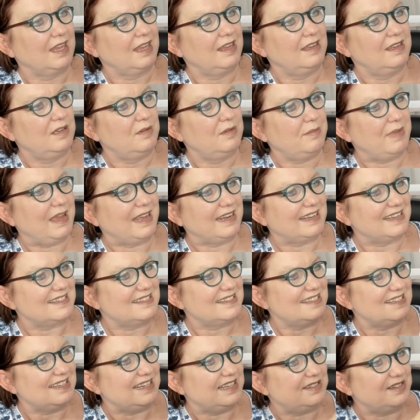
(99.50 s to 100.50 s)

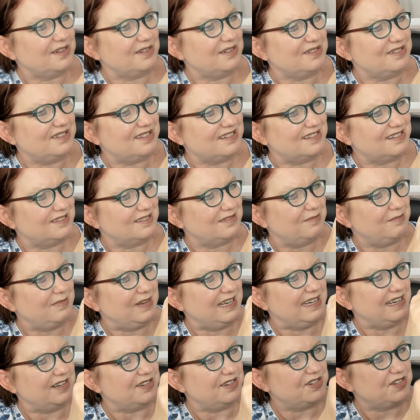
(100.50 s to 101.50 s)
Pancasitos,
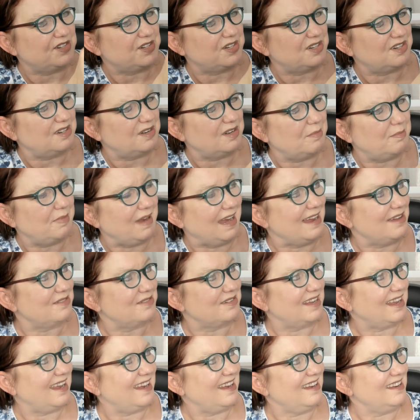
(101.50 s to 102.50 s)
miniature pound
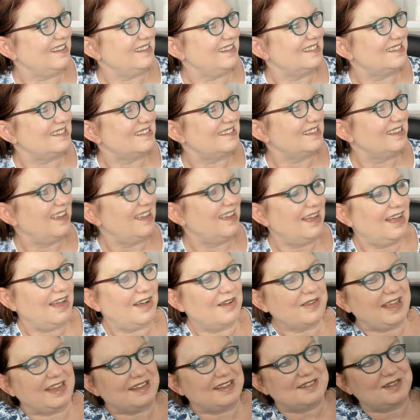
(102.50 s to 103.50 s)
cakes.
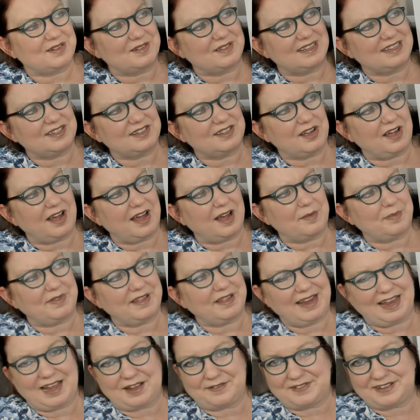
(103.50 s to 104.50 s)
Okay, so the top, they
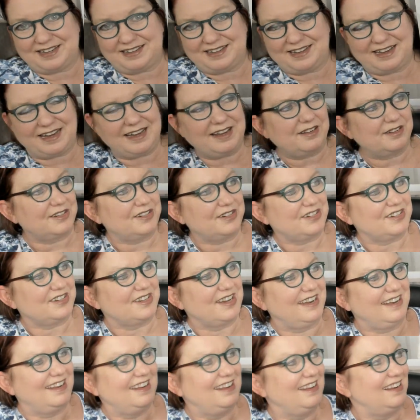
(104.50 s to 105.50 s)
have it in English.
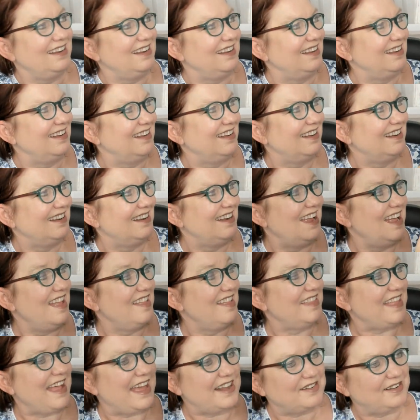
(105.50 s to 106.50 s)

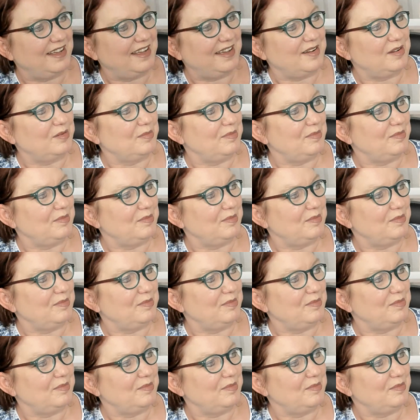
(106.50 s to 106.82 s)
That'll help.